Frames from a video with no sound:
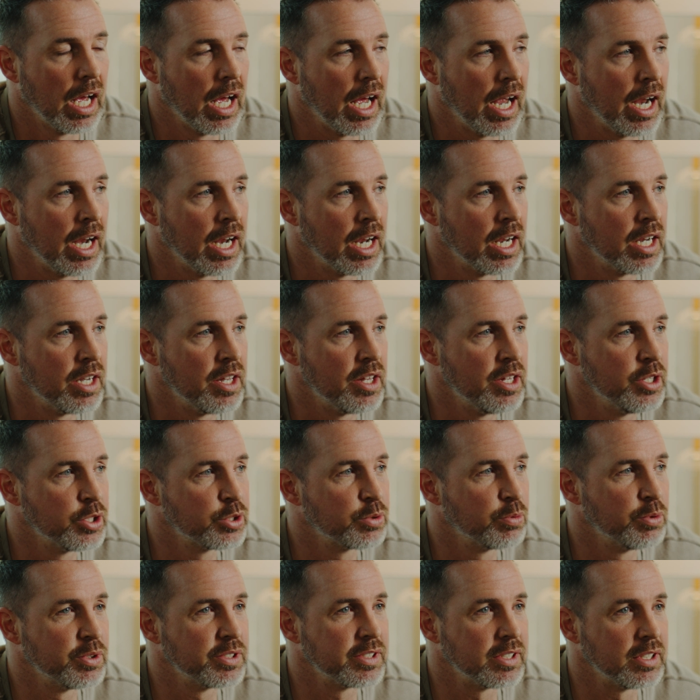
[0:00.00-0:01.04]
and
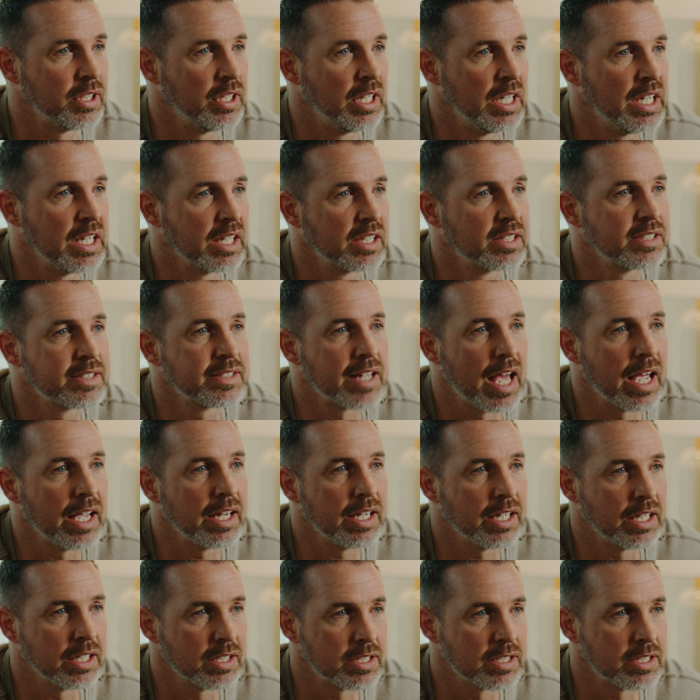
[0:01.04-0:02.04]
this was an exciting